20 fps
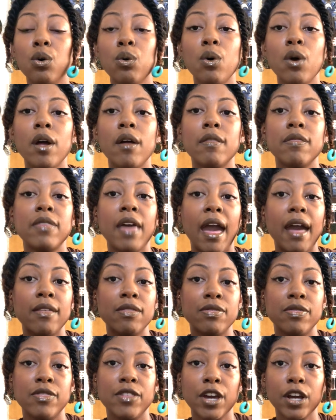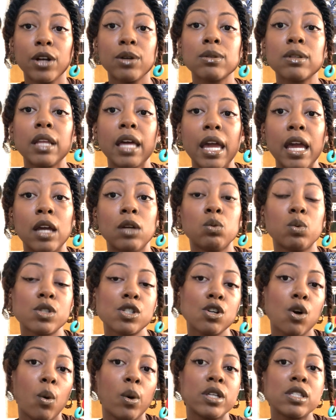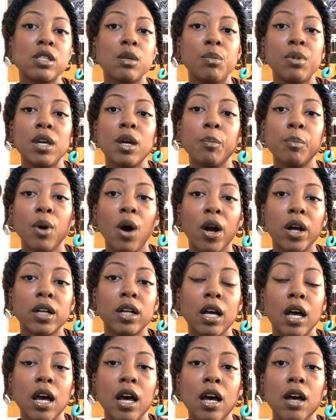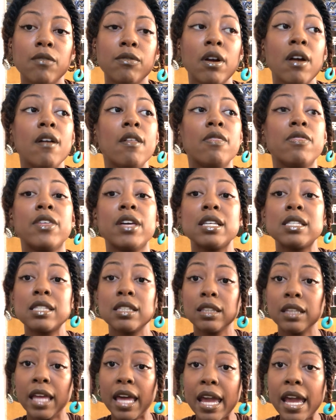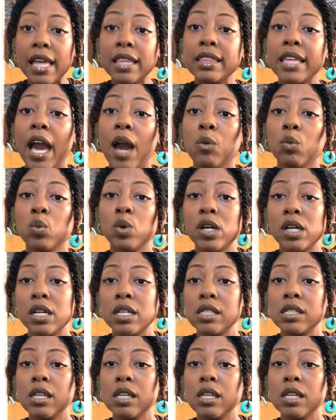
that their land was going to be a part of this land that was